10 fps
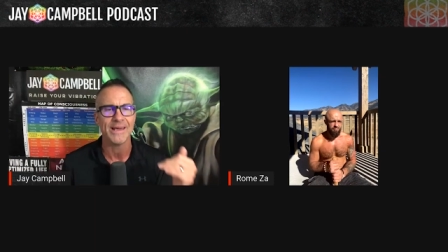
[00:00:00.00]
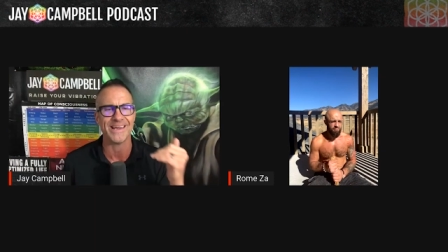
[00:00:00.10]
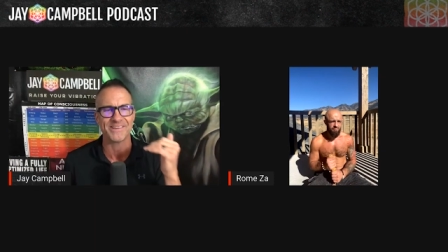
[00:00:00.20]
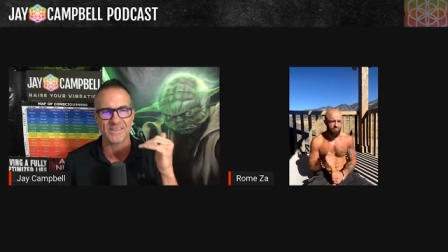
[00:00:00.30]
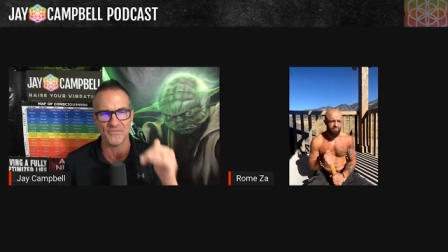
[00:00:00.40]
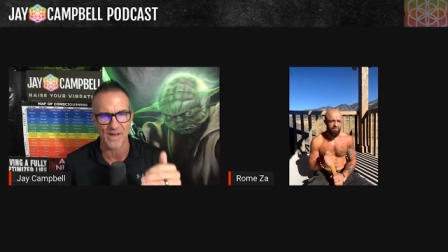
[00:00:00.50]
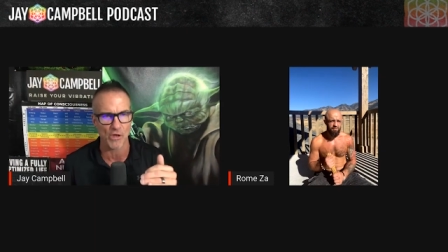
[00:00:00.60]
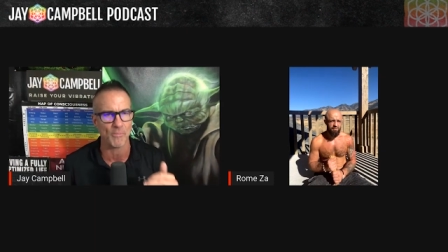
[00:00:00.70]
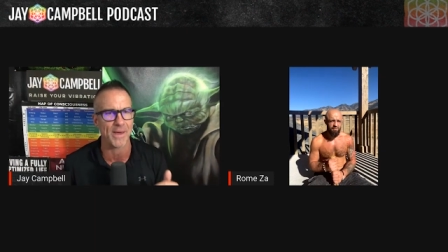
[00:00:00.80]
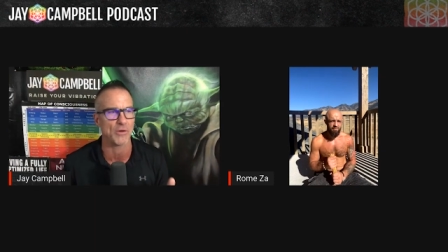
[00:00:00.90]
It's a
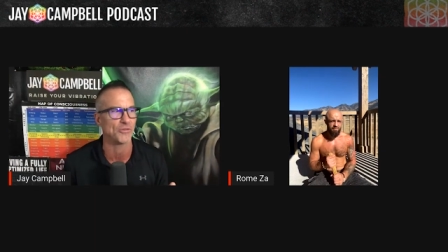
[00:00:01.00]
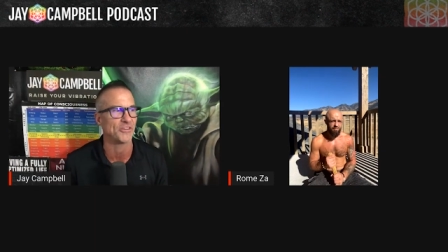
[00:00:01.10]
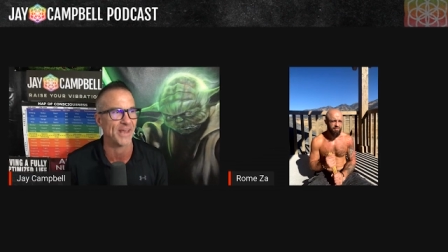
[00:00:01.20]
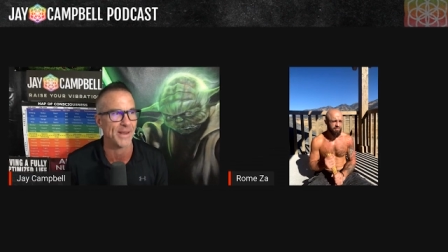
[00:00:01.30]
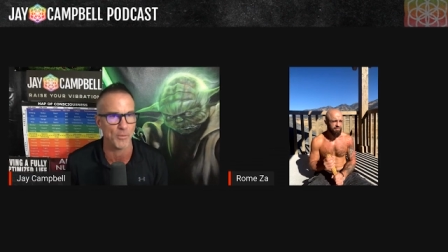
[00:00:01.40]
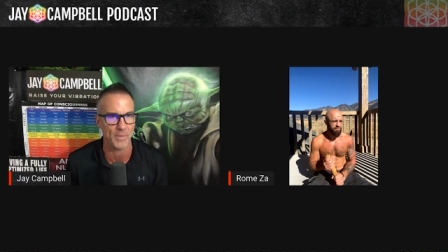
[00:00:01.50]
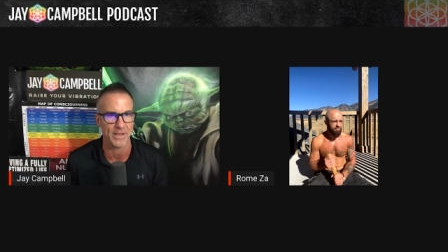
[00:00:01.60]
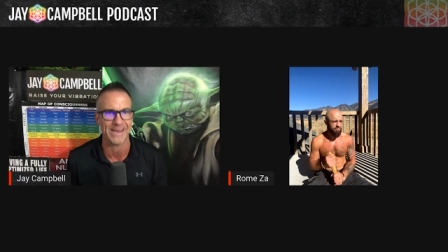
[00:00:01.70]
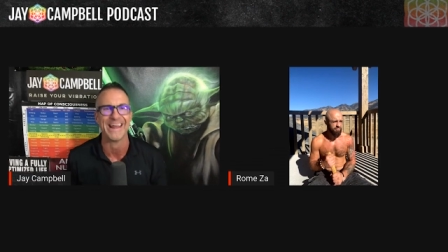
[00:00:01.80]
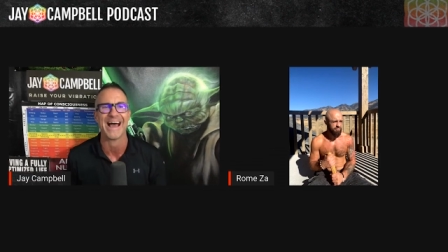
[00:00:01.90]
developmental disablement.
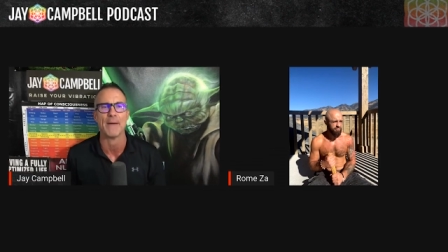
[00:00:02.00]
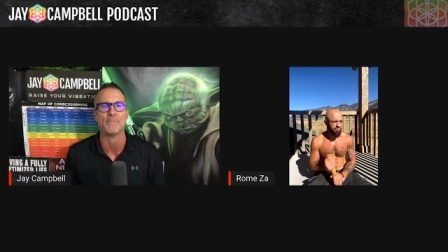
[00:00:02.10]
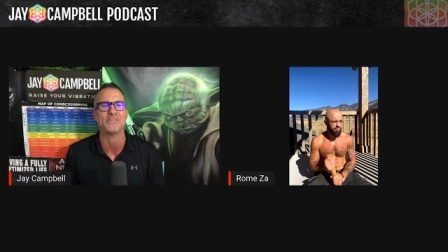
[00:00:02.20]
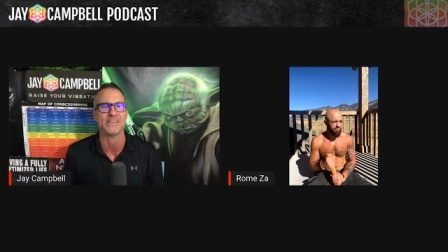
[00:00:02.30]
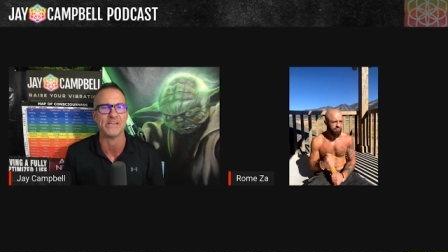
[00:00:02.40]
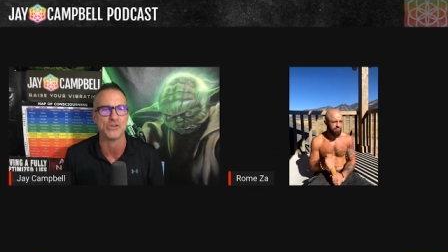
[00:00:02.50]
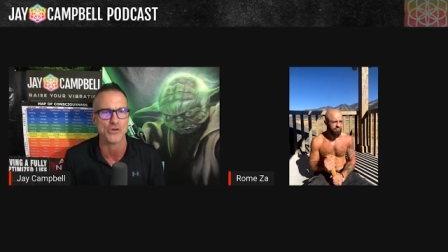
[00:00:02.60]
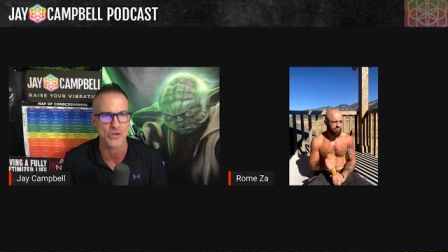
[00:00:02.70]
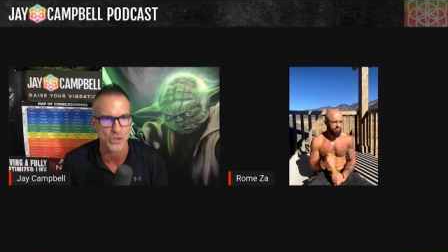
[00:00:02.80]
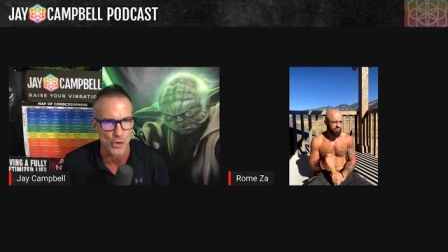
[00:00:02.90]
It happens in
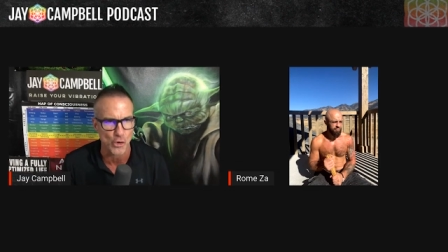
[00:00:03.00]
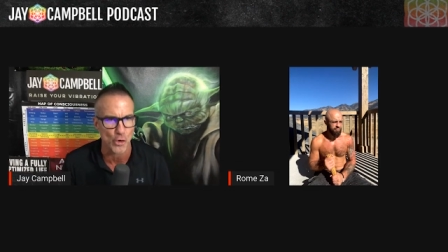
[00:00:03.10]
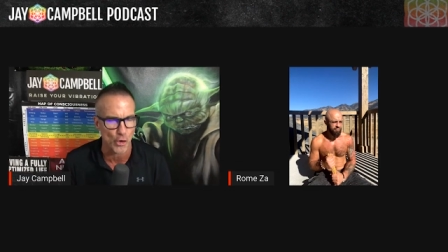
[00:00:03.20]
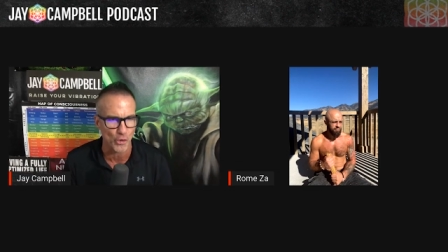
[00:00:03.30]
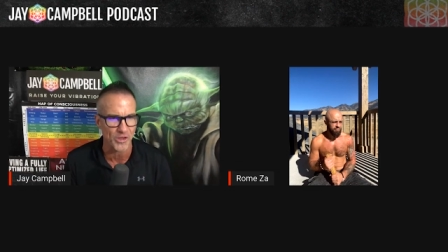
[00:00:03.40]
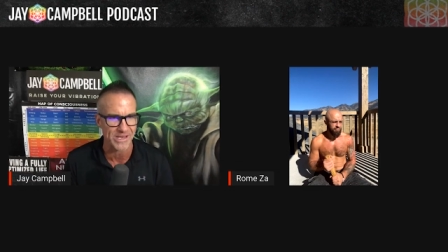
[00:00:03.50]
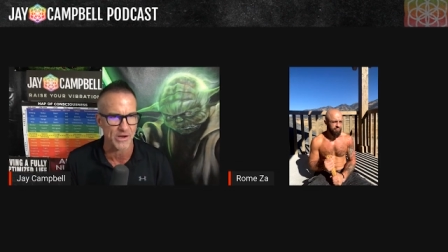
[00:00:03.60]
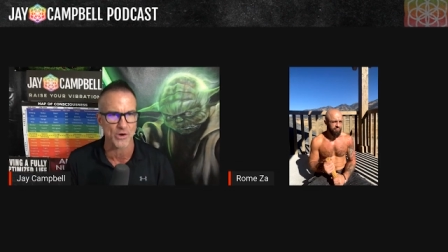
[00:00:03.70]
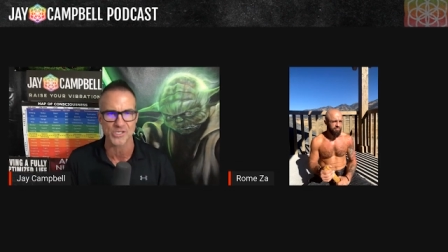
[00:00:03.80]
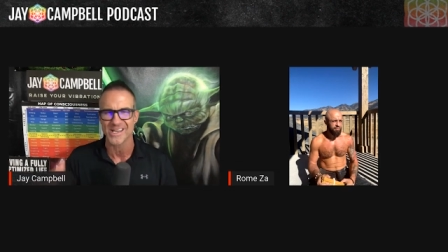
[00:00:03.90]
your year, early
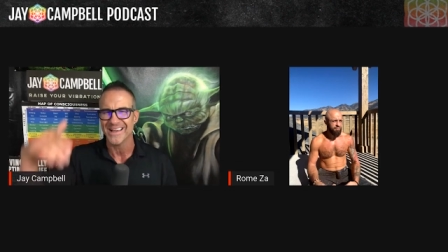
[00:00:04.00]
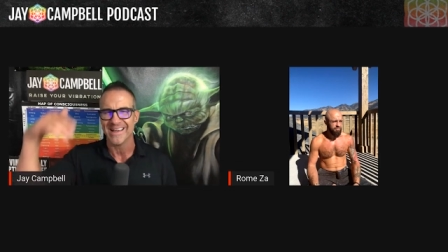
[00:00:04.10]
years.